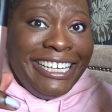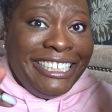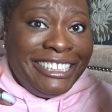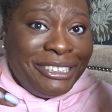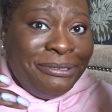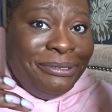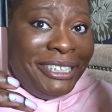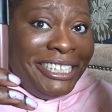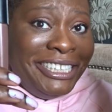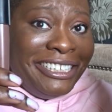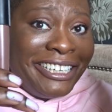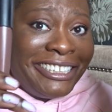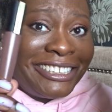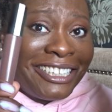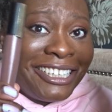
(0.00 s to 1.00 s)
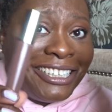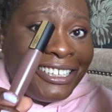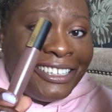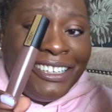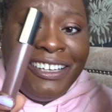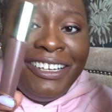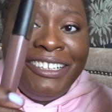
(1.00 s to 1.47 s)
It's a really nice
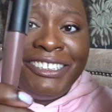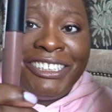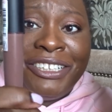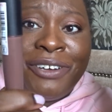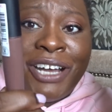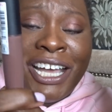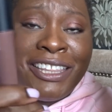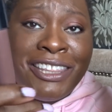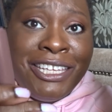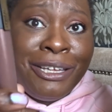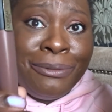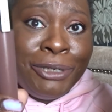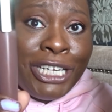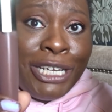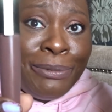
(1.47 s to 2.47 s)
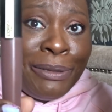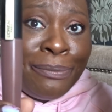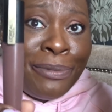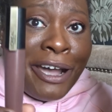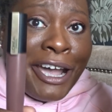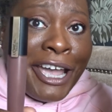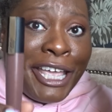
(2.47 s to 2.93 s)
colour. So I think I'm going to be
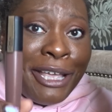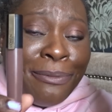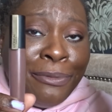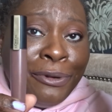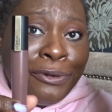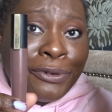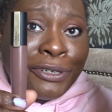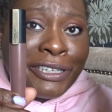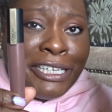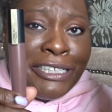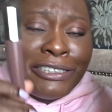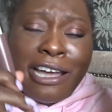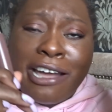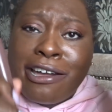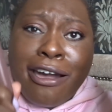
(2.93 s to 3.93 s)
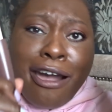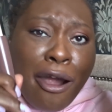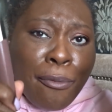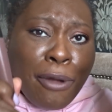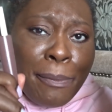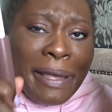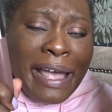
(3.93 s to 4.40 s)
buying more of these. I can't
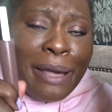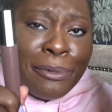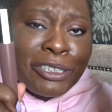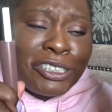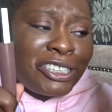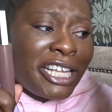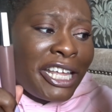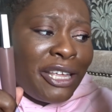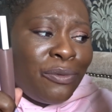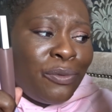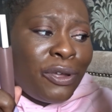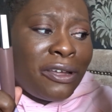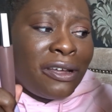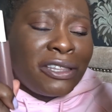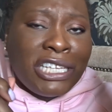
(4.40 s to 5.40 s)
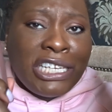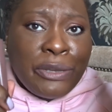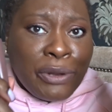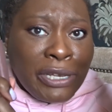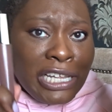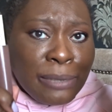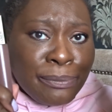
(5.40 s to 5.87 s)
remember how much they were. I think they're
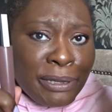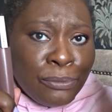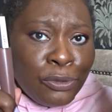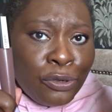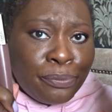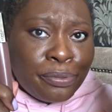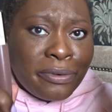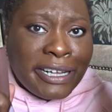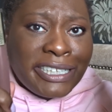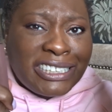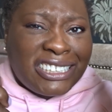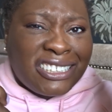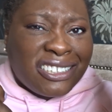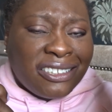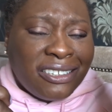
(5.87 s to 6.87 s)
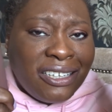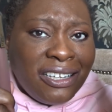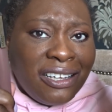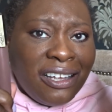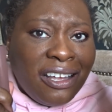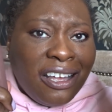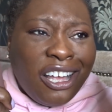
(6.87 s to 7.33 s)
a little bit more pricier.
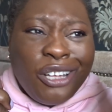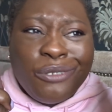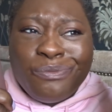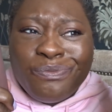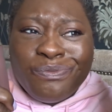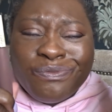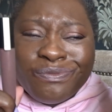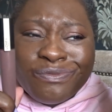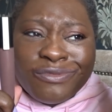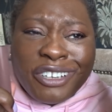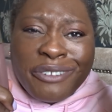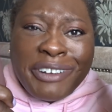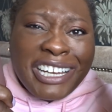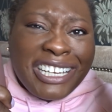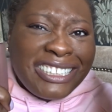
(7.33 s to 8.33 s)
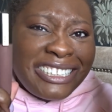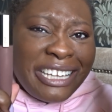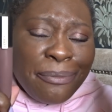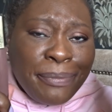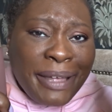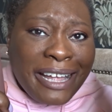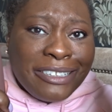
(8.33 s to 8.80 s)
Around the
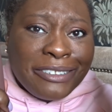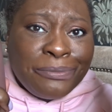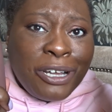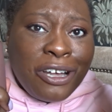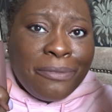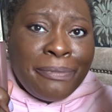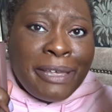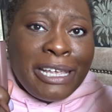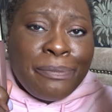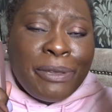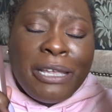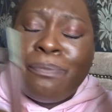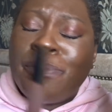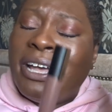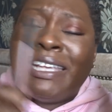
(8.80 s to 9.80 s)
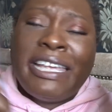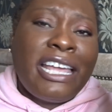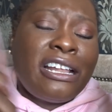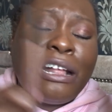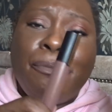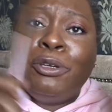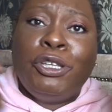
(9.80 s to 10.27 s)
£10 mark, maybe. But again,
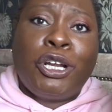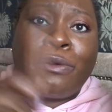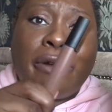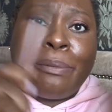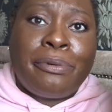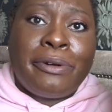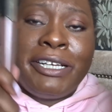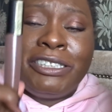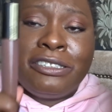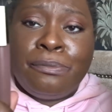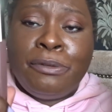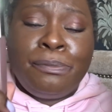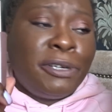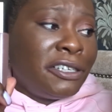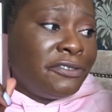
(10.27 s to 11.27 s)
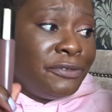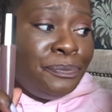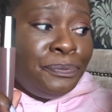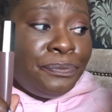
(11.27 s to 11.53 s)
I'll put the correct price up above.